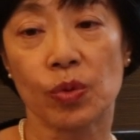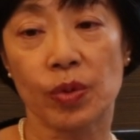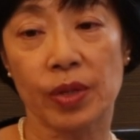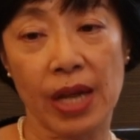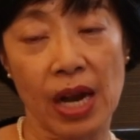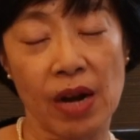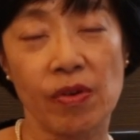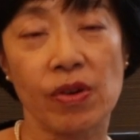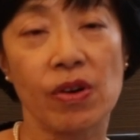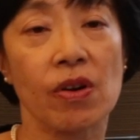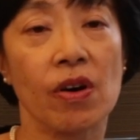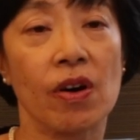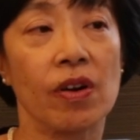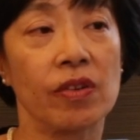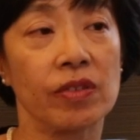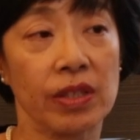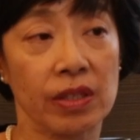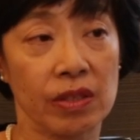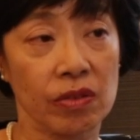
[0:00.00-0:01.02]
carry
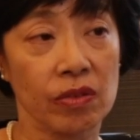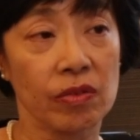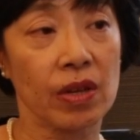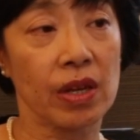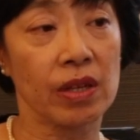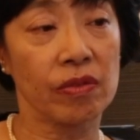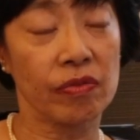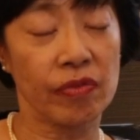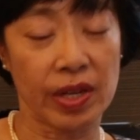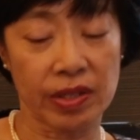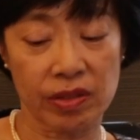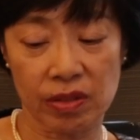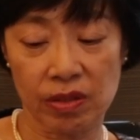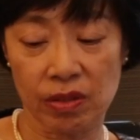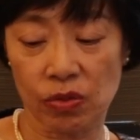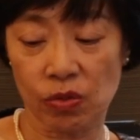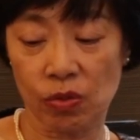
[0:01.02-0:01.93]
on and fester.